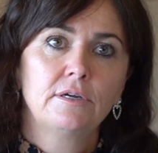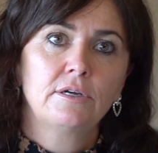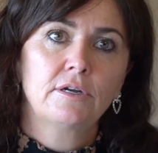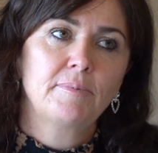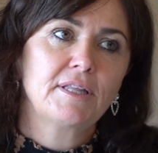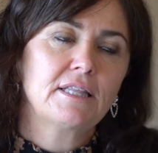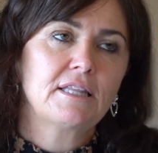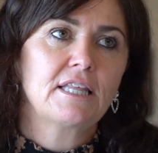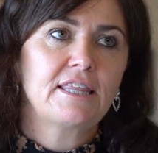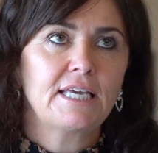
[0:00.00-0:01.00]
You know,
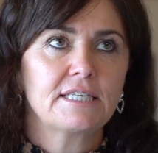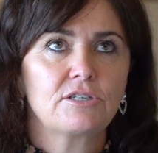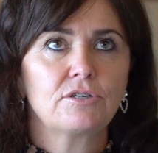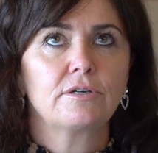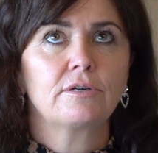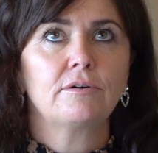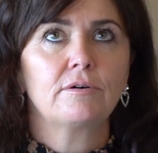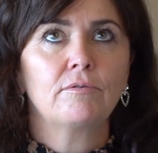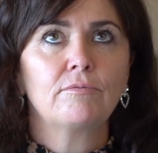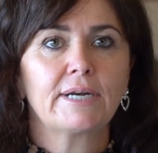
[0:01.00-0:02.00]
but the thing is too,
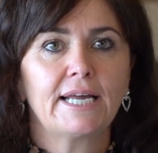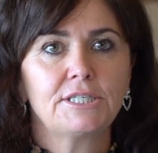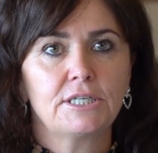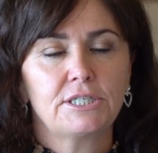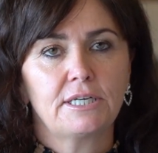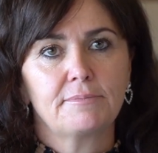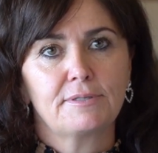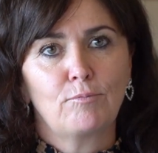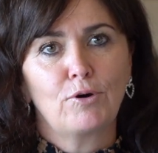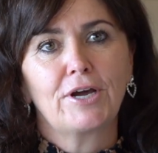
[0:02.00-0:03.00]
not all
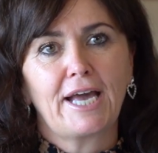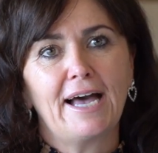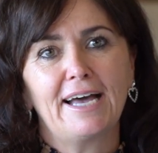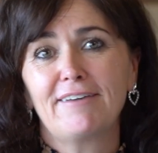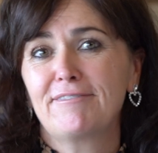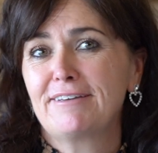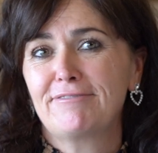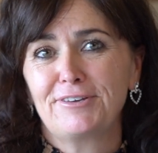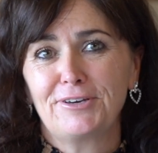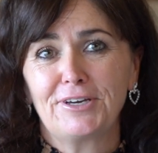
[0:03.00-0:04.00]
relationships work out, even
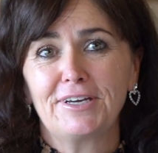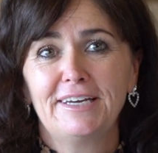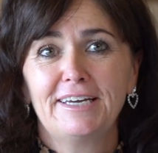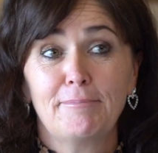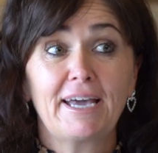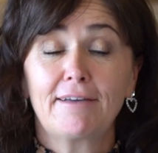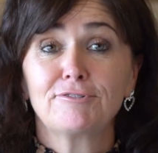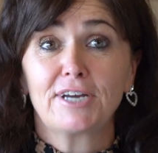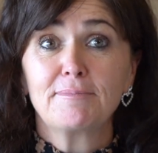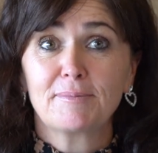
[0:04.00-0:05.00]
if you may have
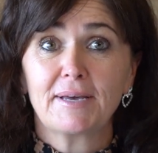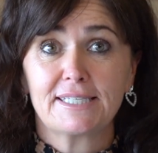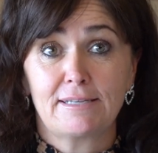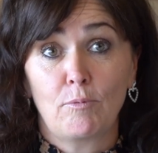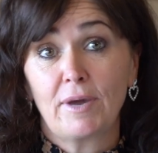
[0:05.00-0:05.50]
dreams about someone.